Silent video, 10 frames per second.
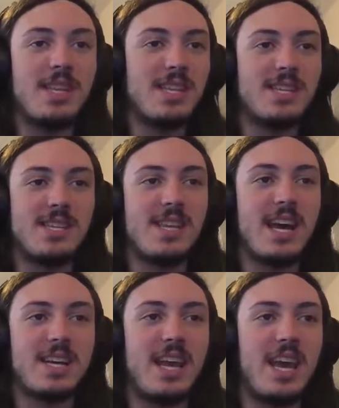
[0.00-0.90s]
me this is
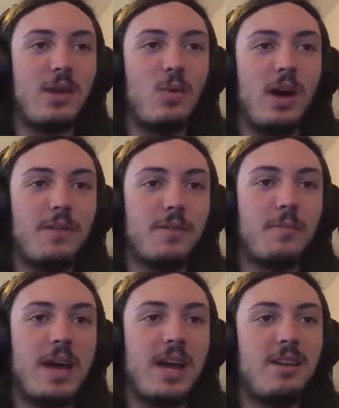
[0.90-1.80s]
not gonna end well for
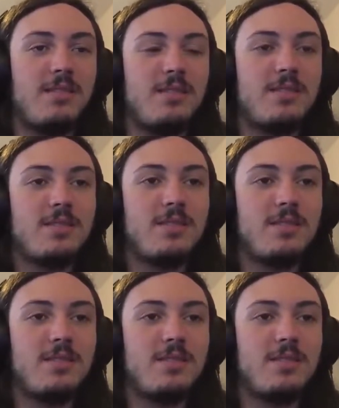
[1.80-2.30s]
Ben.